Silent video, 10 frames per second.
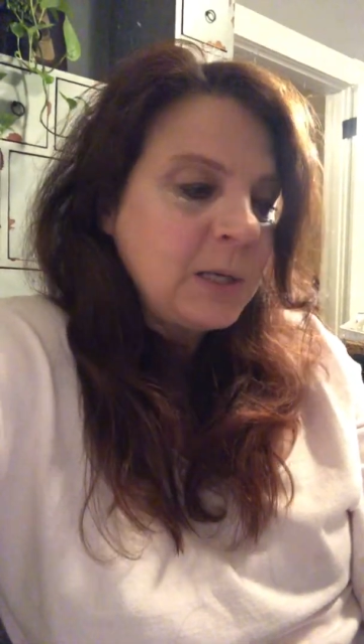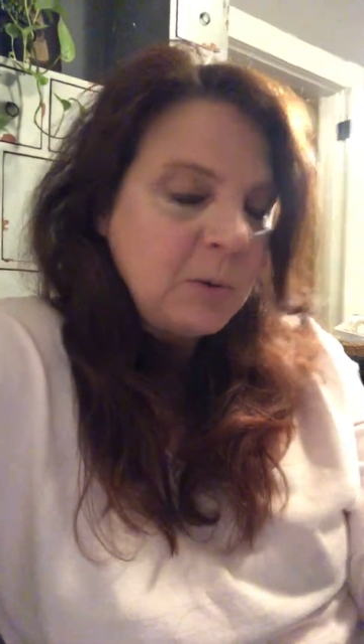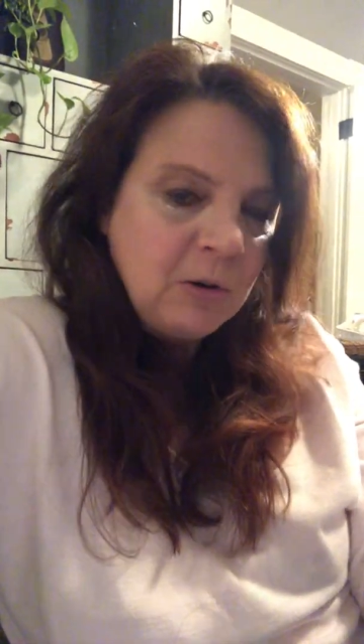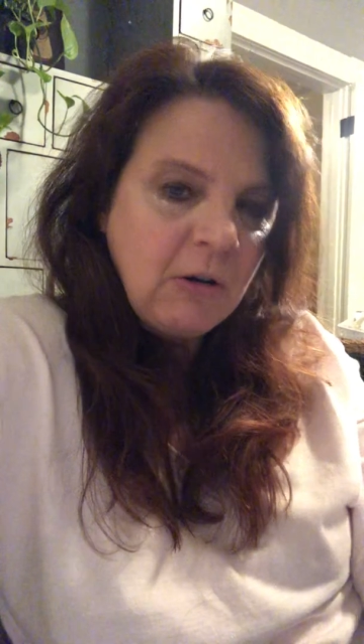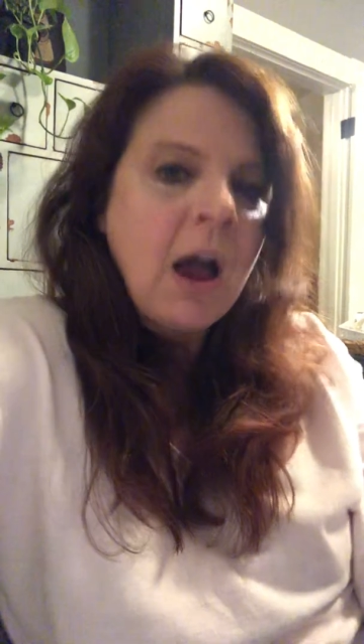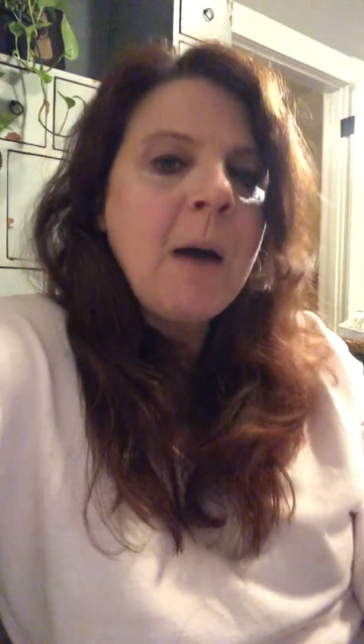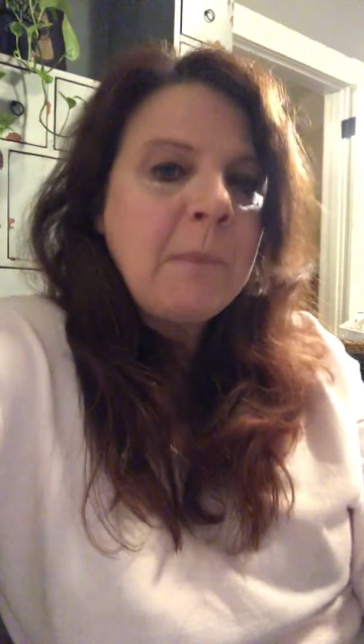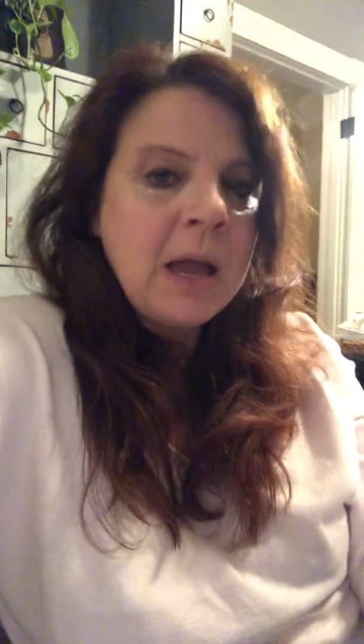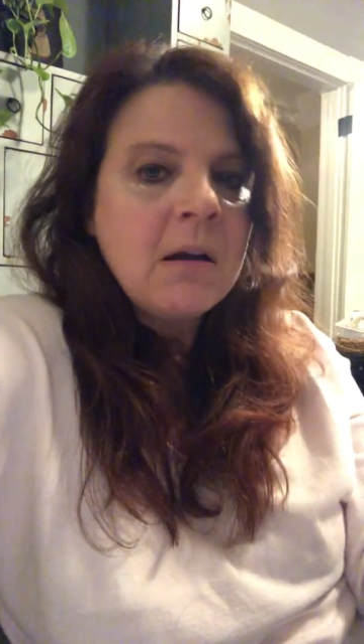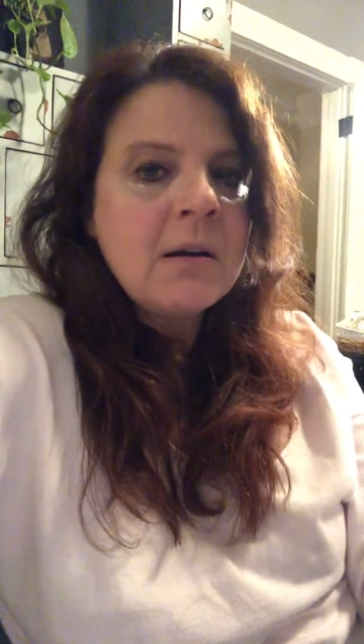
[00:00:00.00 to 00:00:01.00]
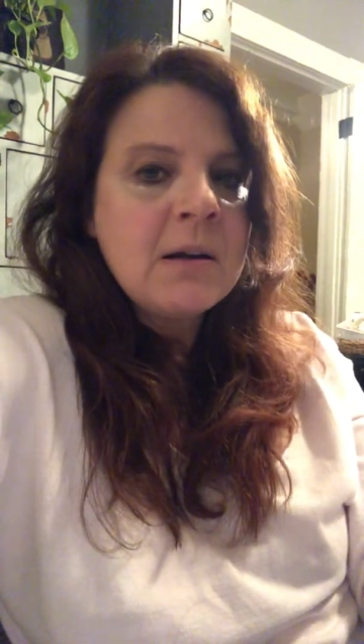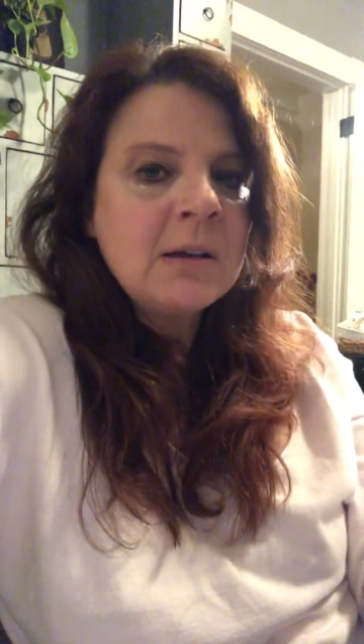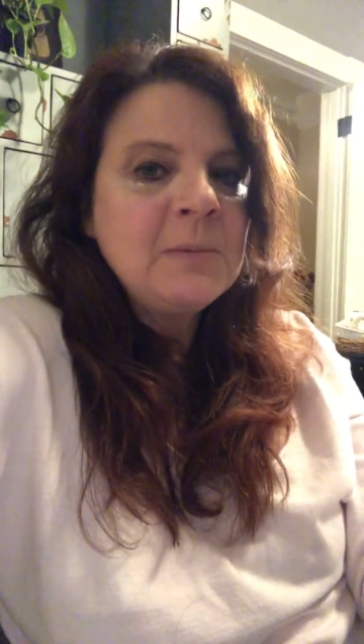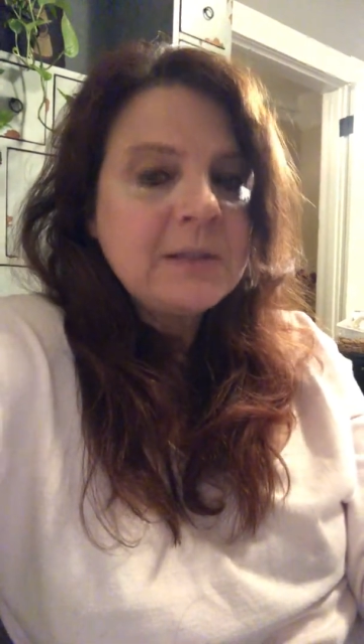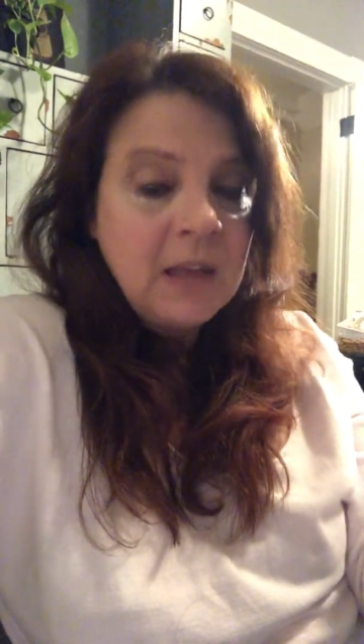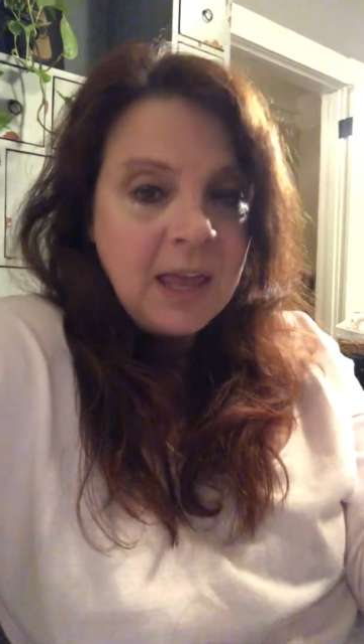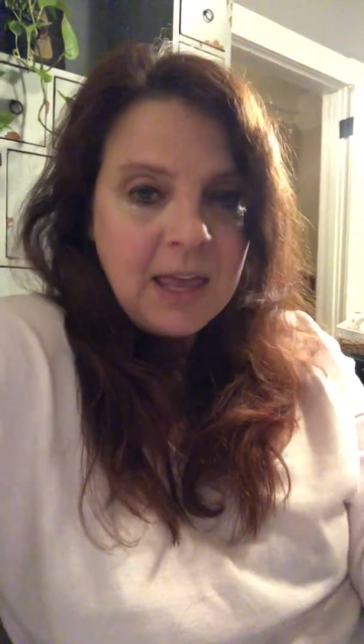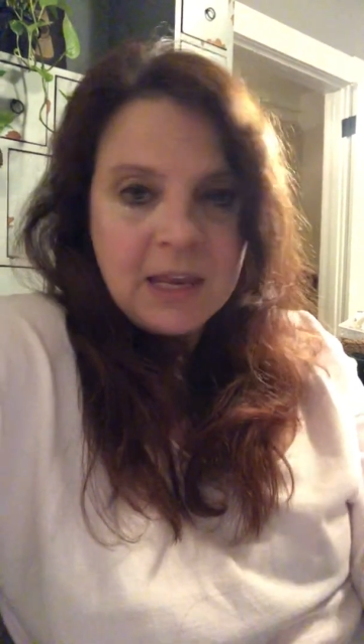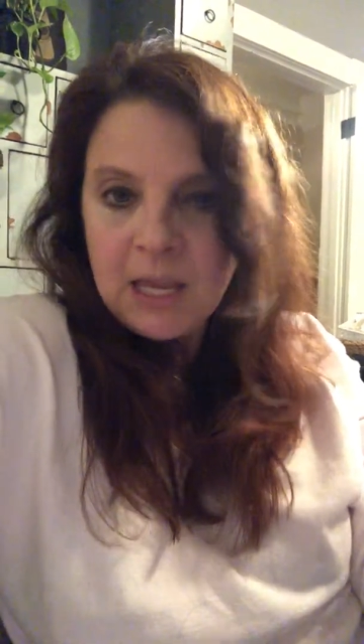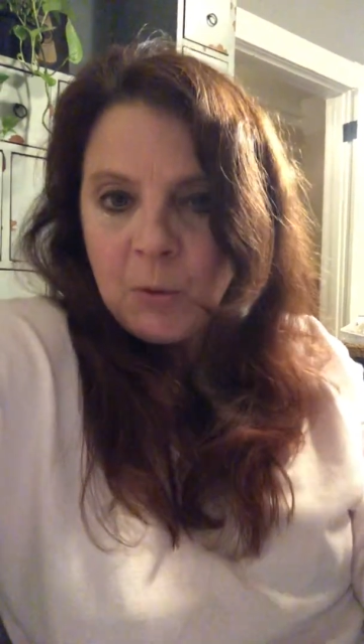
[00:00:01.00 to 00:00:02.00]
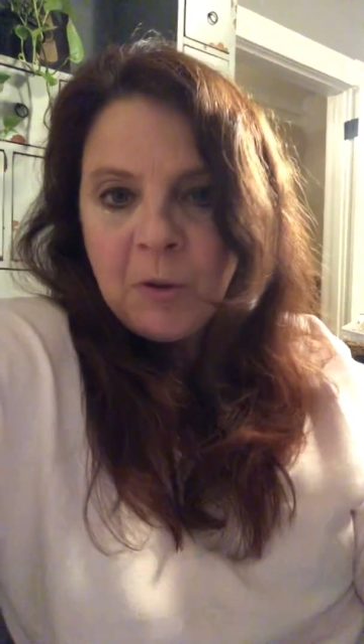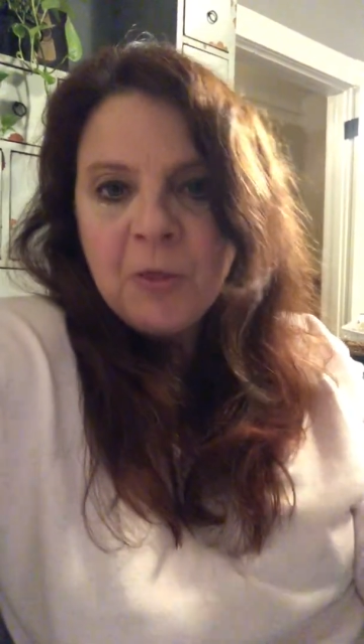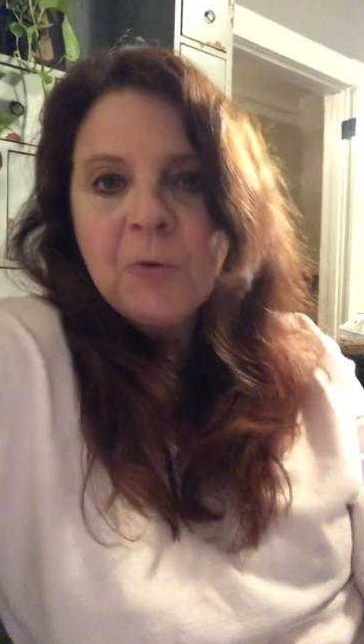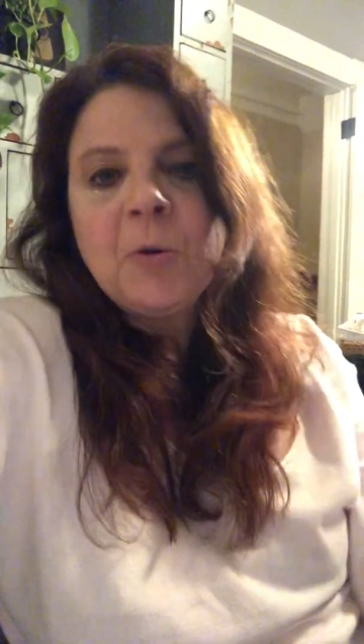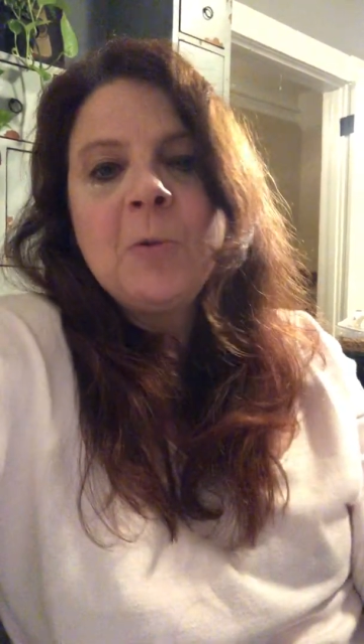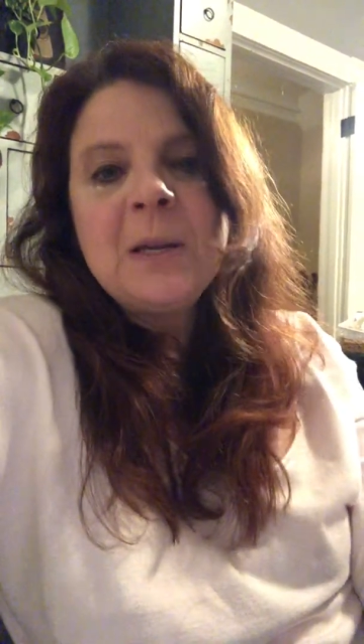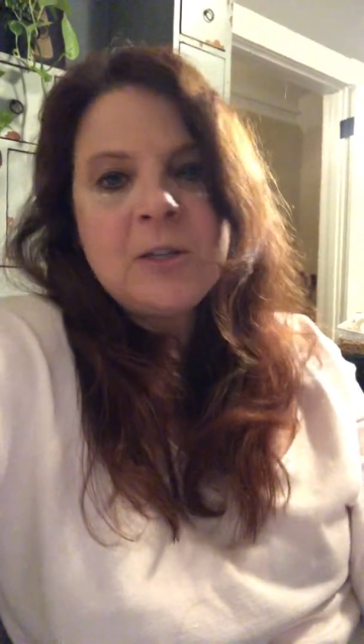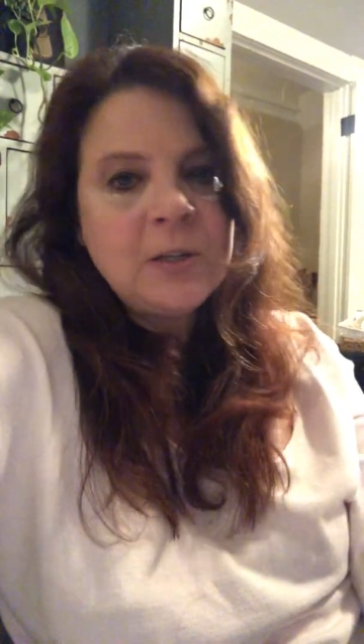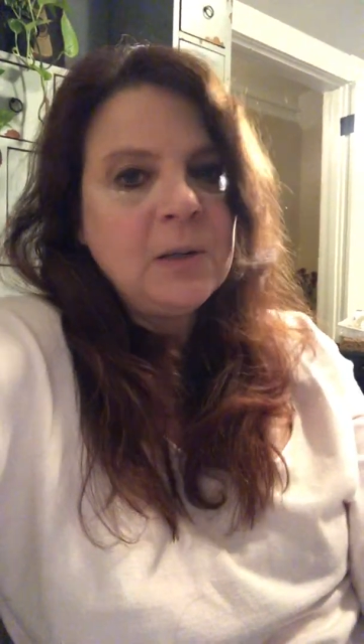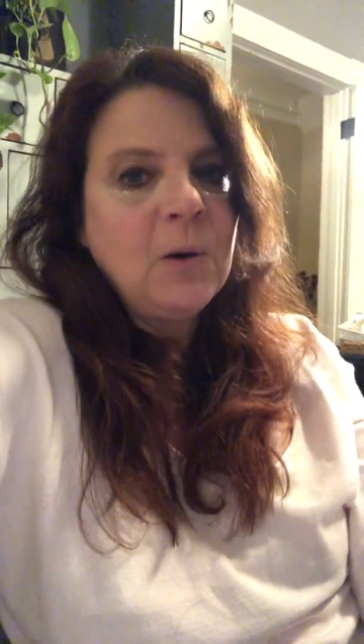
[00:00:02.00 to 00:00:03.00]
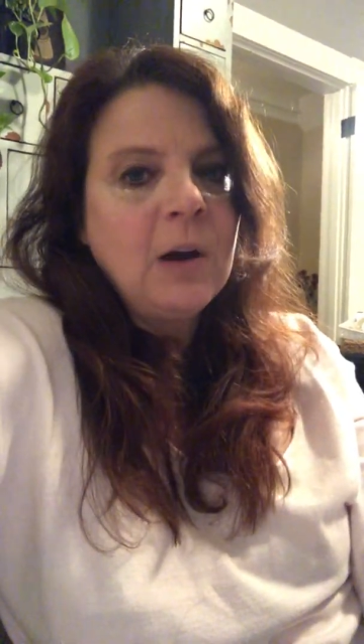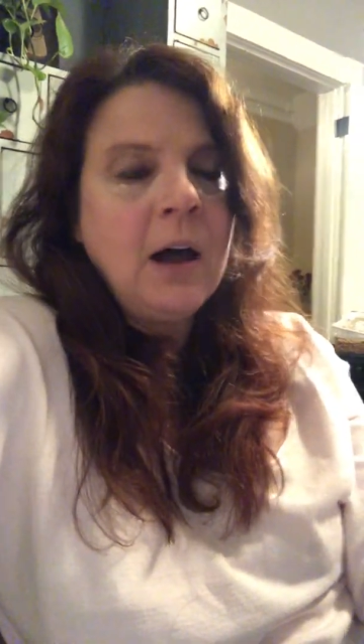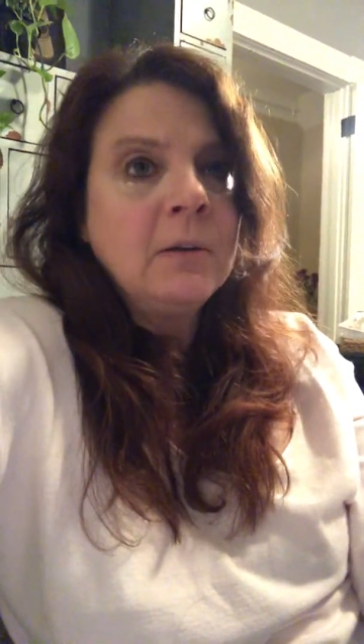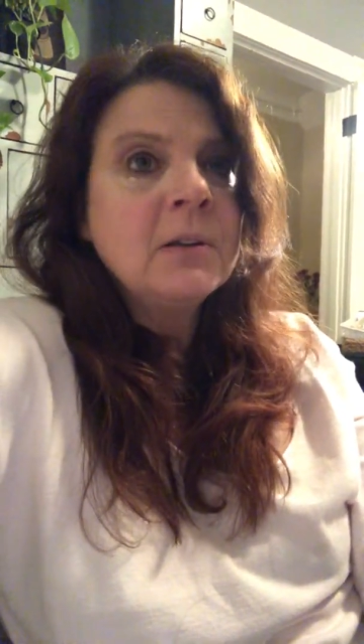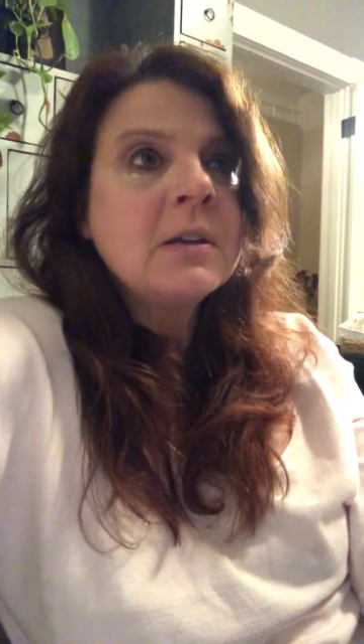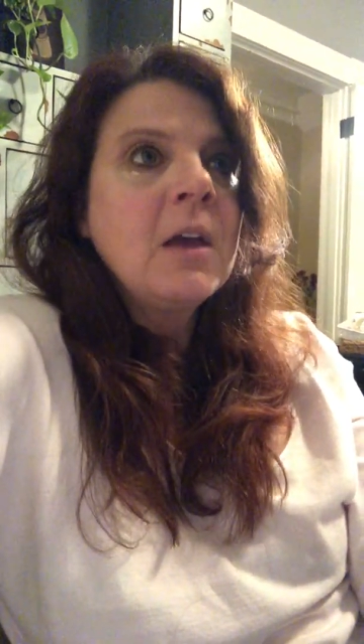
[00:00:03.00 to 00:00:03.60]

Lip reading: He would grab my arms and he would throw me to the ground.